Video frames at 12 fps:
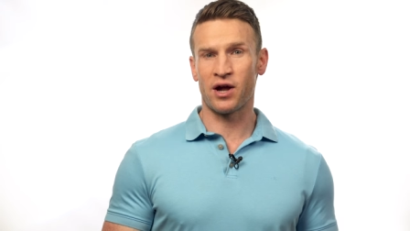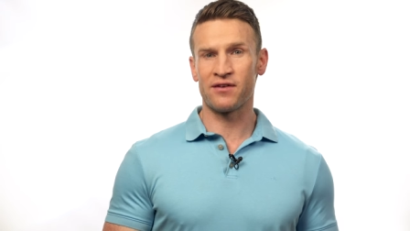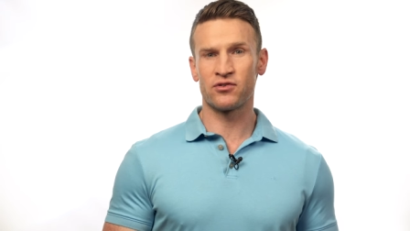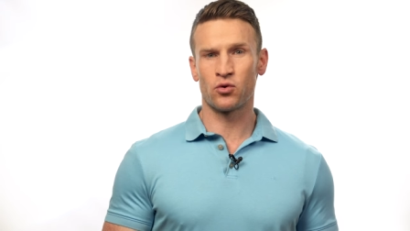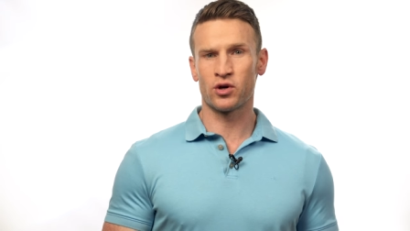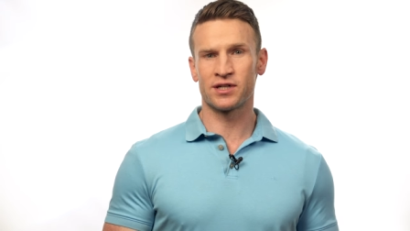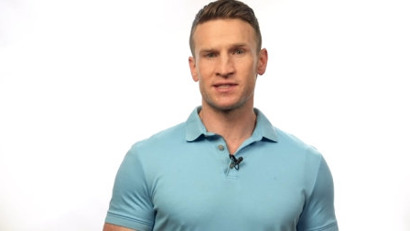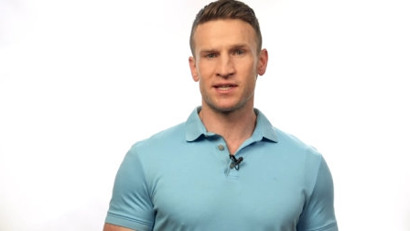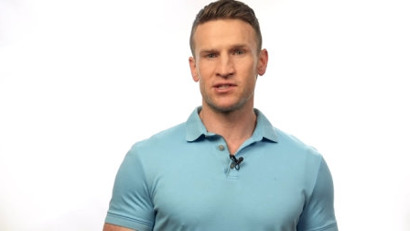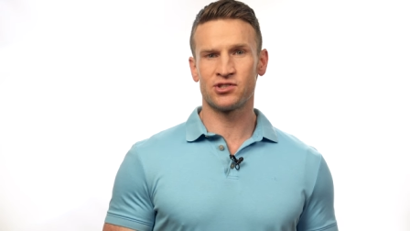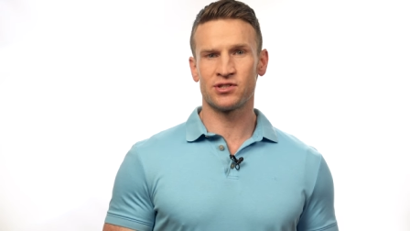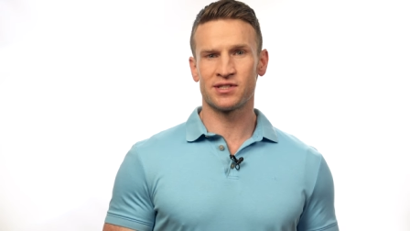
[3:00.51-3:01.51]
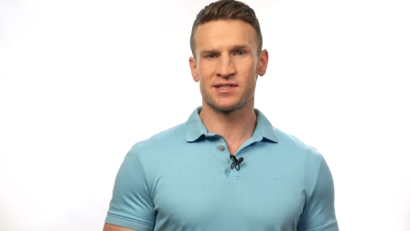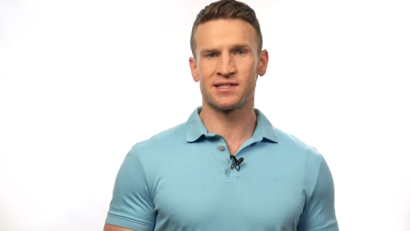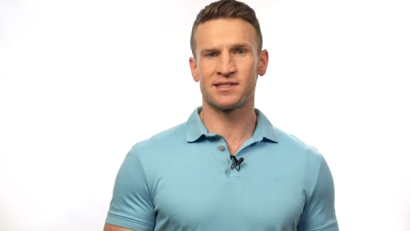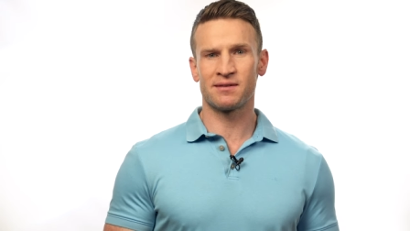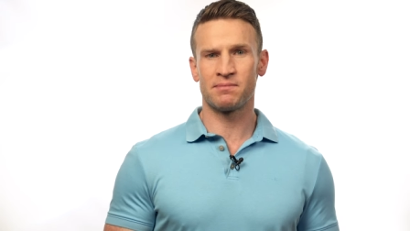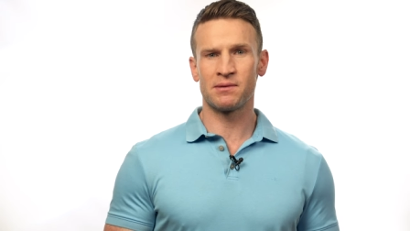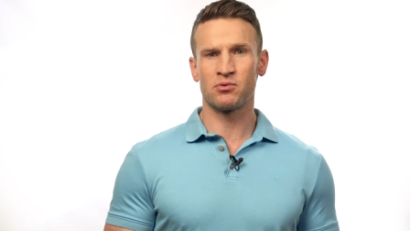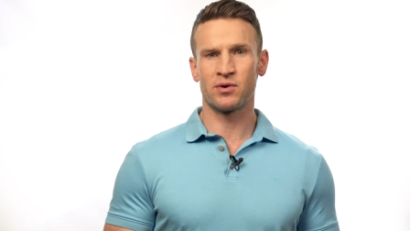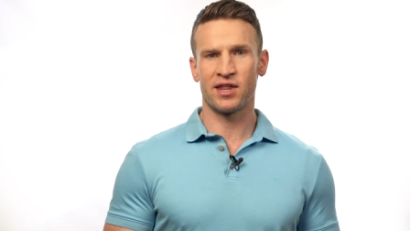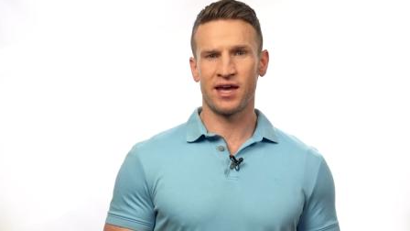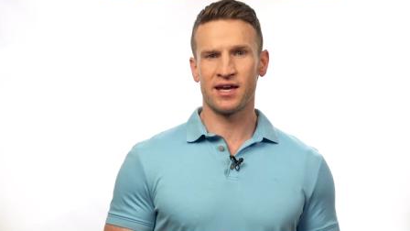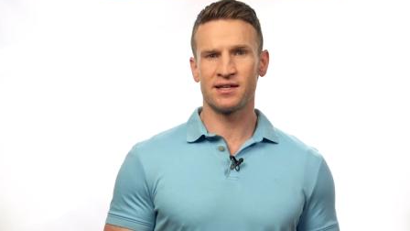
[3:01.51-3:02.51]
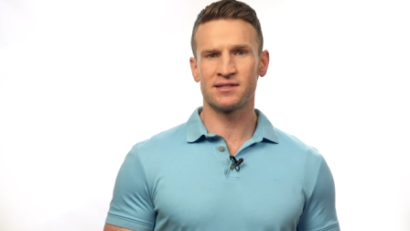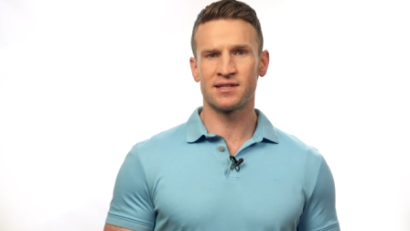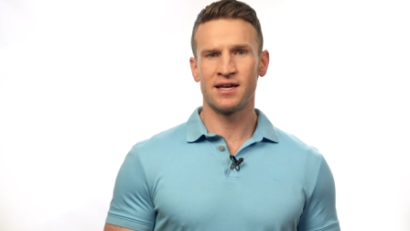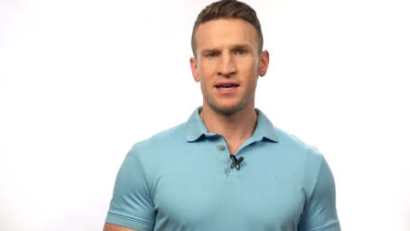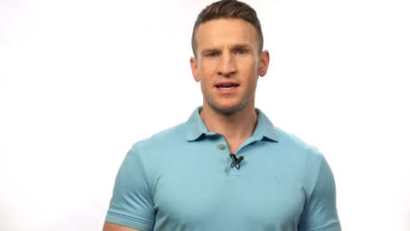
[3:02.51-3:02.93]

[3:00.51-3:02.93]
private organization assisting people with AIDS,